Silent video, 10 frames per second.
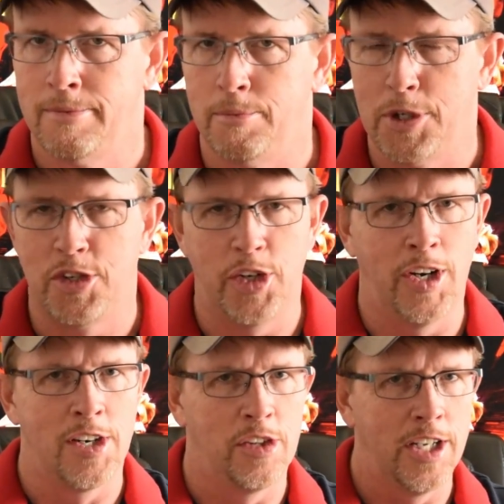But
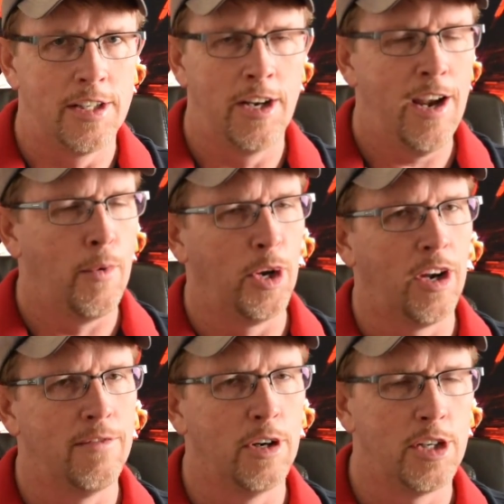seriously, today I want
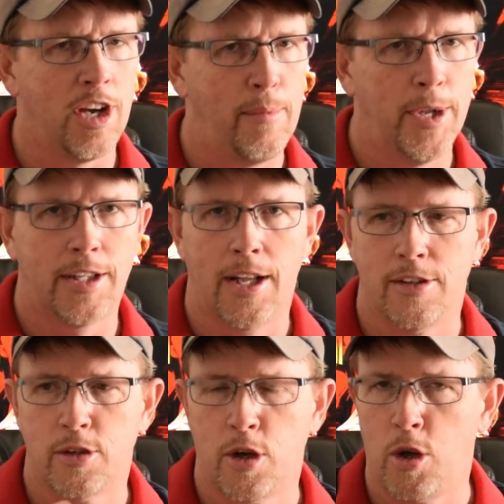to cover a topic
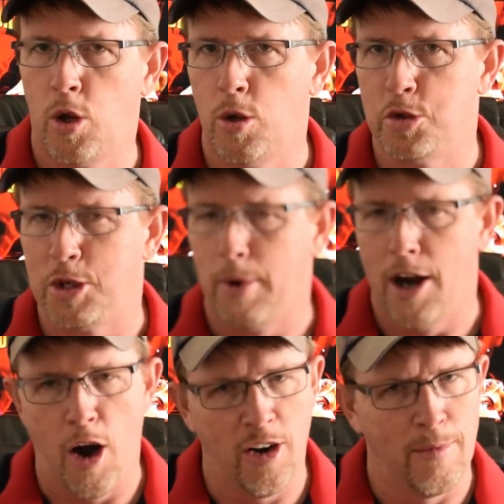that's close to
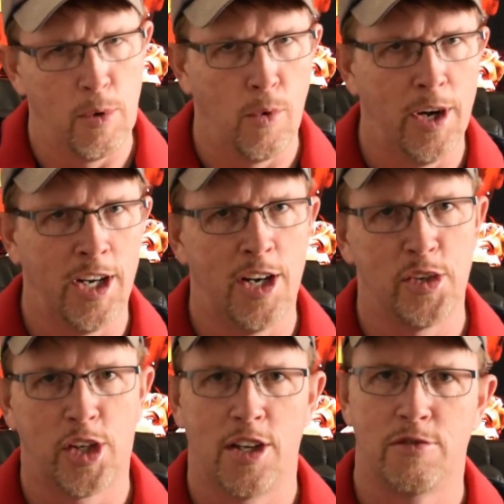my heart and I've been wanting to
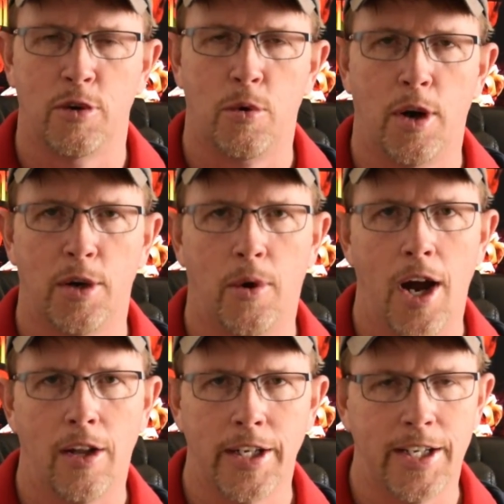discuss for quite a
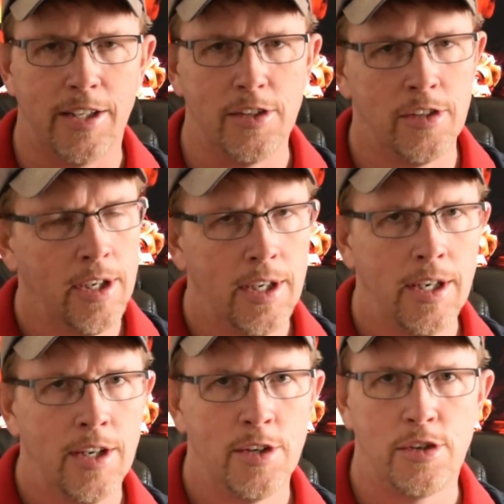while. It is
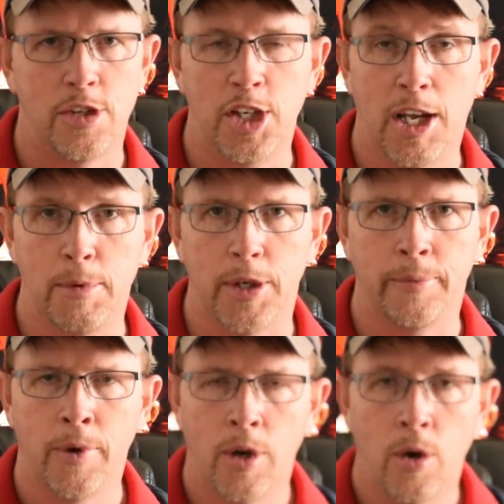
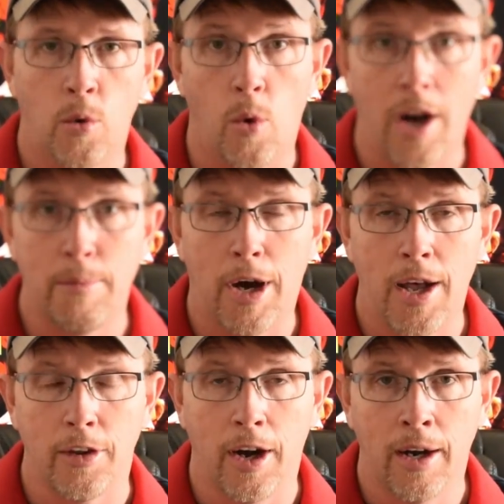CW. Why
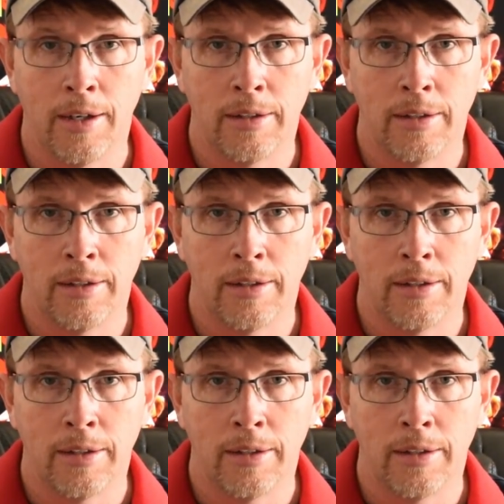bother?